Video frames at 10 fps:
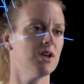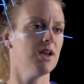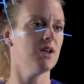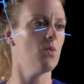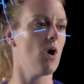
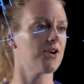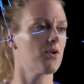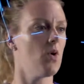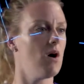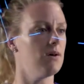in water
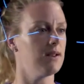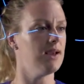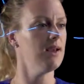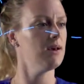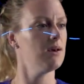
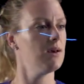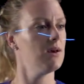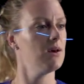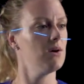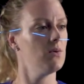quality
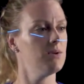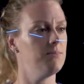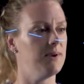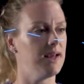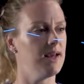would
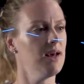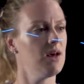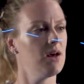be